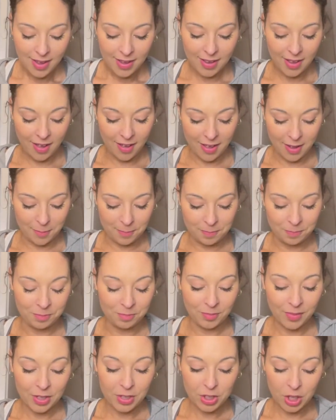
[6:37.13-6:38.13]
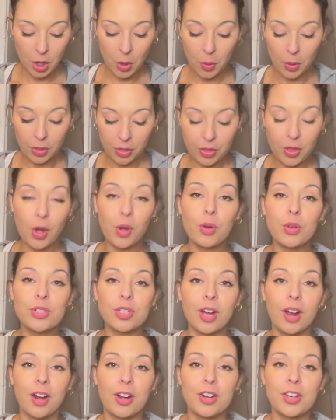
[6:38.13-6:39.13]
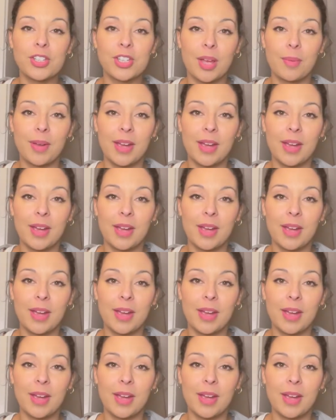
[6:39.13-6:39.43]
Um, so those are some